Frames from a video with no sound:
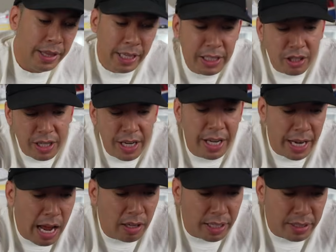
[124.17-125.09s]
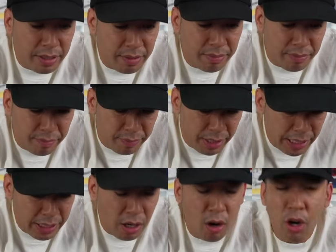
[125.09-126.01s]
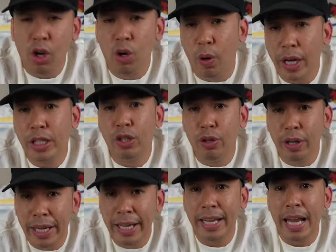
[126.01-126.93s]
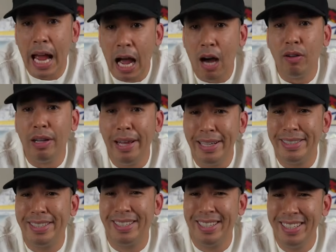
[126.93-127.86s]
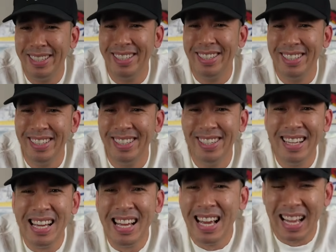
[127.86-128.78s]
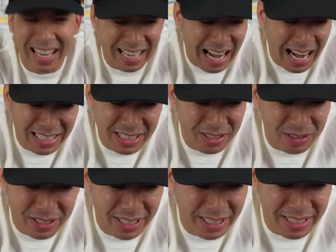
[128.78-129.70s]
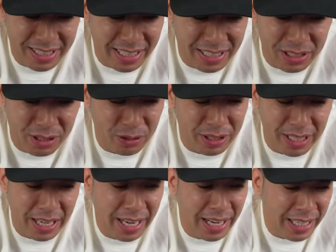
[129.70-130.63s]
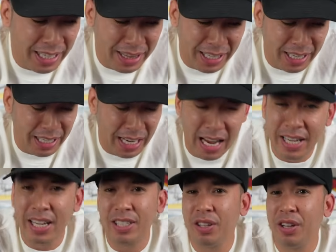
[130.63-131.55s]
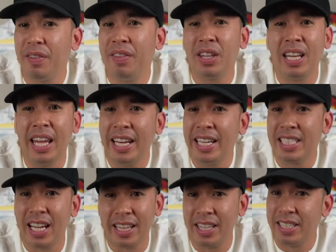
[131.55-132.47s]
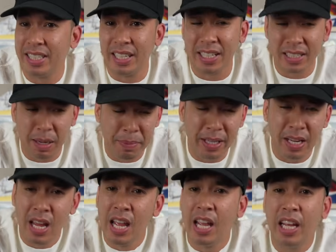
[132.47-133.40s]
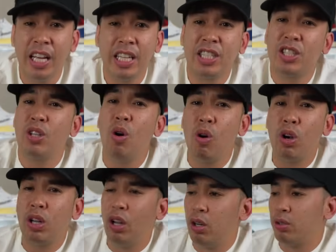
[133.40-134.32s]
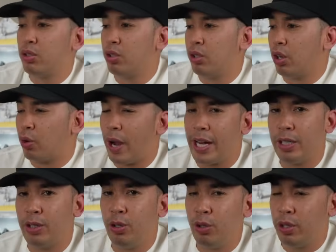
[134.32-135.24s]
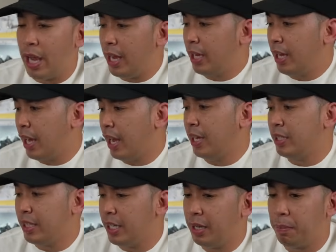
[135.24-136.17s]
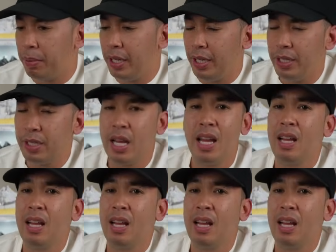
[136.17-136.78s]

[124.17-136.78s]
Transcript: These are gonna hit outlets. These are going to hit outlets. Like, I just don't see these things doing anything. I'm not sure even the ladies like these things. I mean, it's so close to the Gratitude, A K A D M Ps.